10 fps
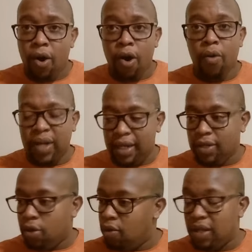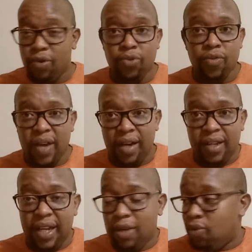Or can it go the route of
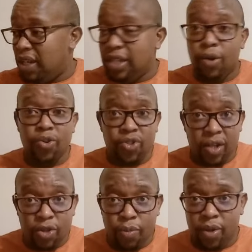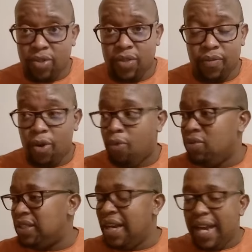Harry Kane where he goes on numerous of
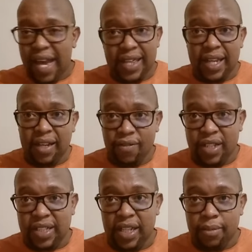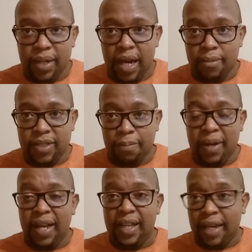loans and then eventually he becomes the
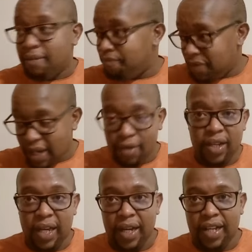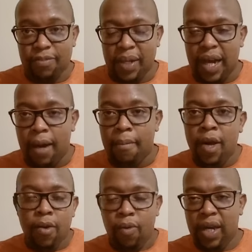player that Harry Kane has become,
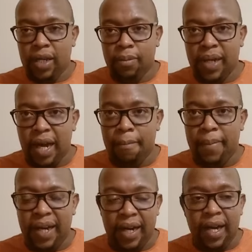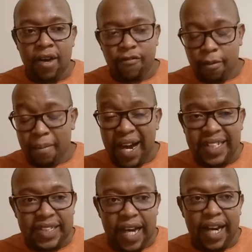where he'll become better? From my
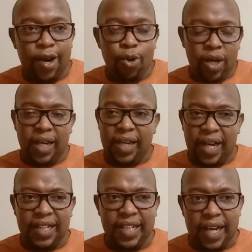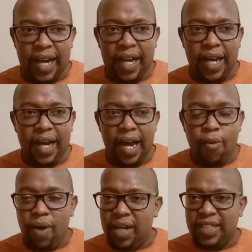side, I look at it and I think like
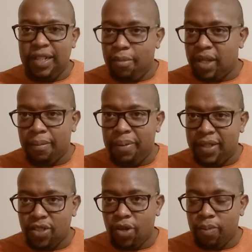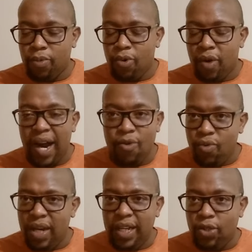I want to see him on the pitch a lot more. I
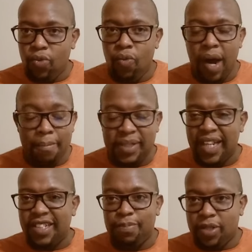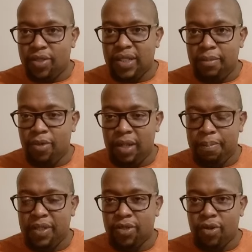really do. I'm desperate to see him on the
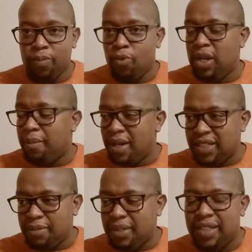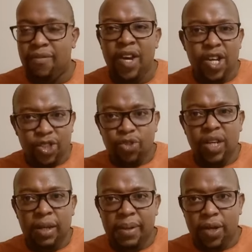pitch a lot more. And I'm asking myself,
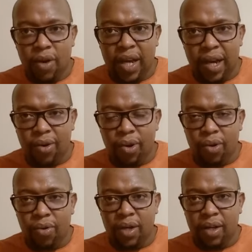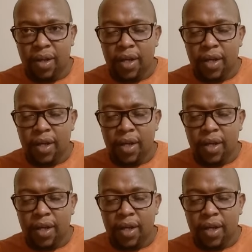should he be going out on loan?